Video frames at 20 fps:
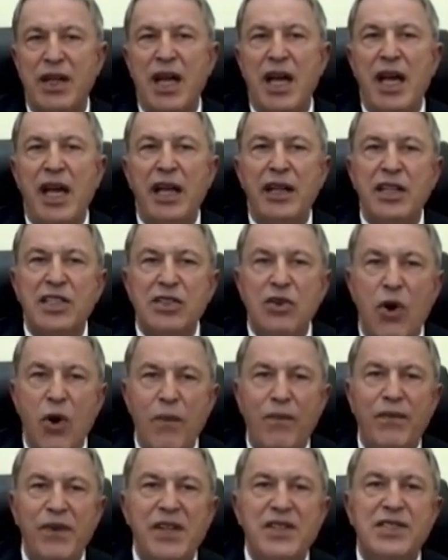It is
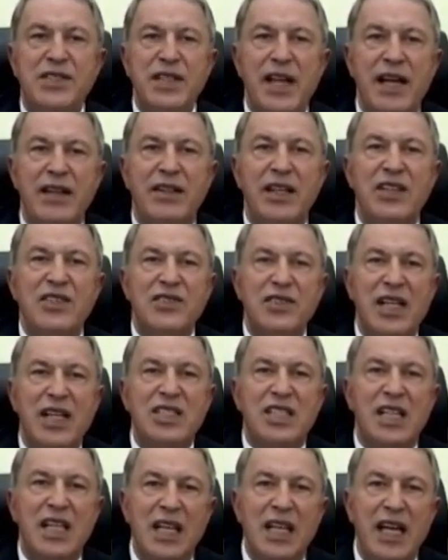obvious that
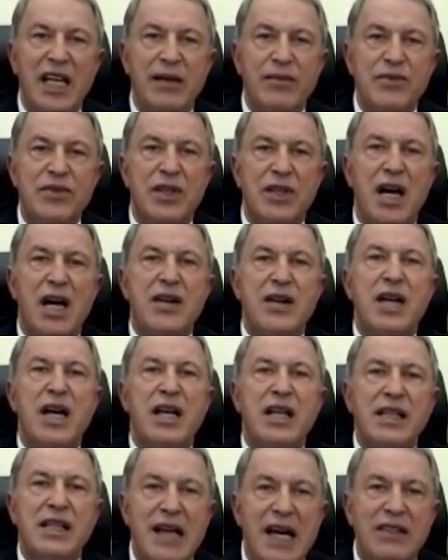such claims are
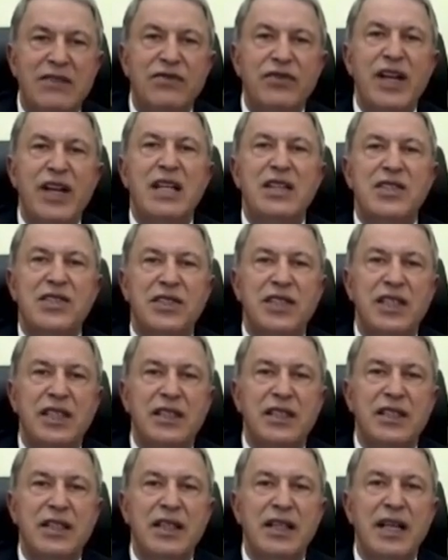not realistic,
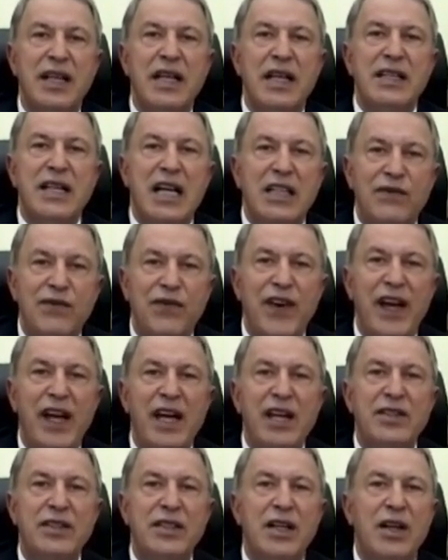not
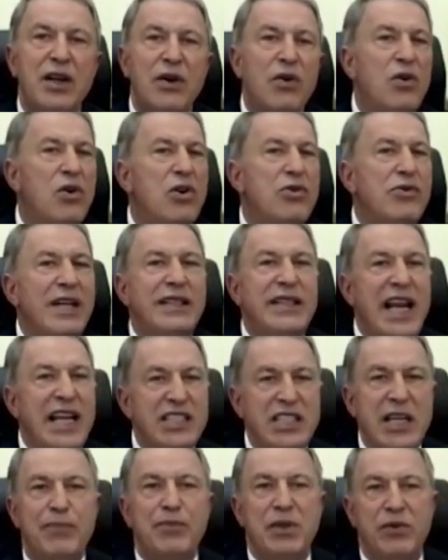fair, or not
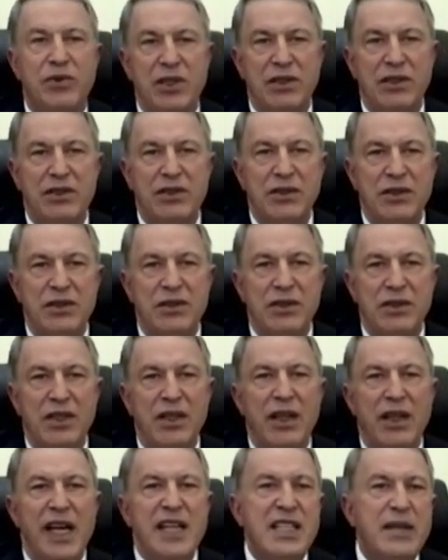acceptable.
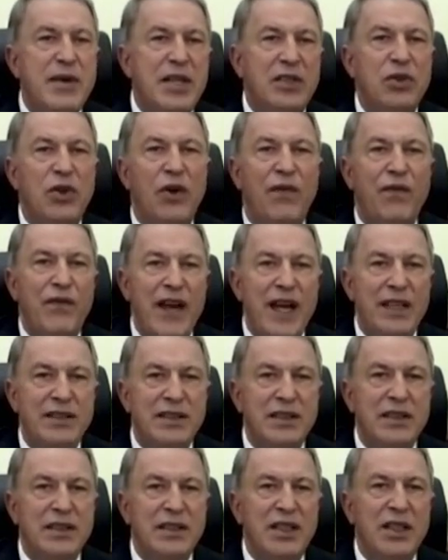As a matter of fact,
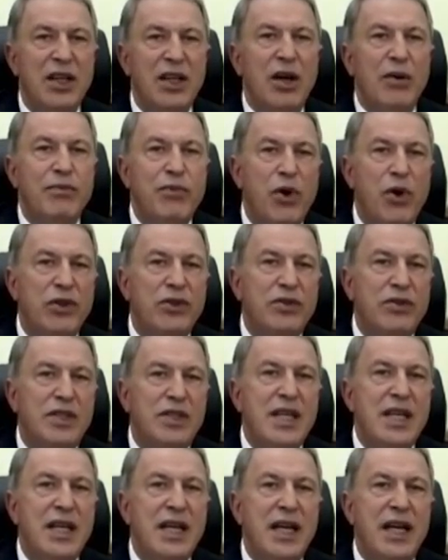both
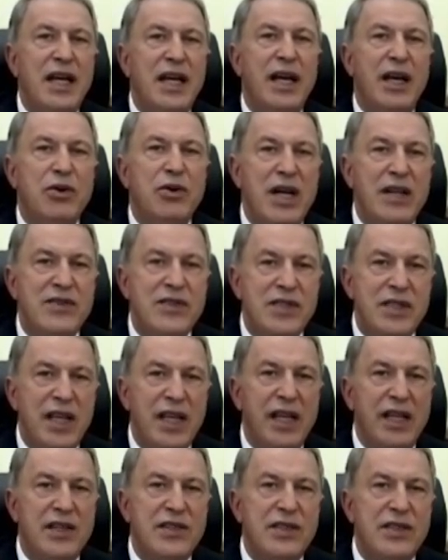the United
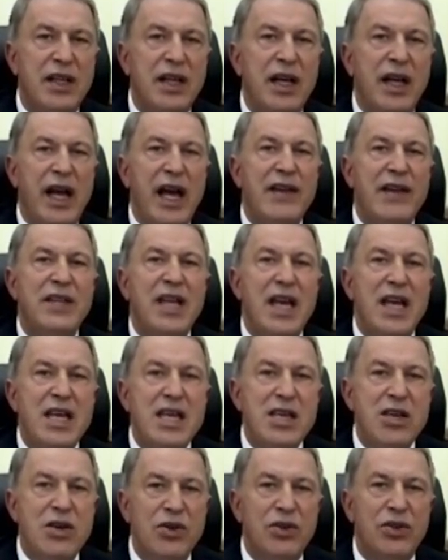States and the
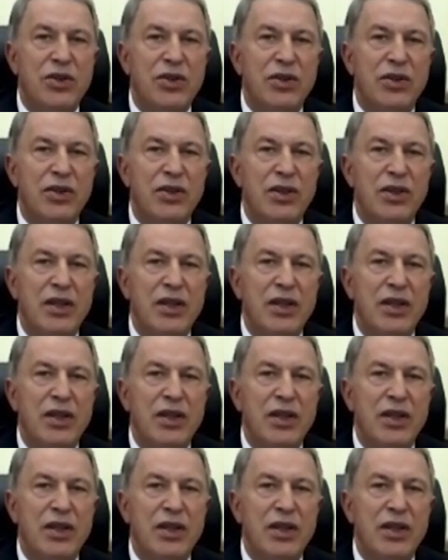EU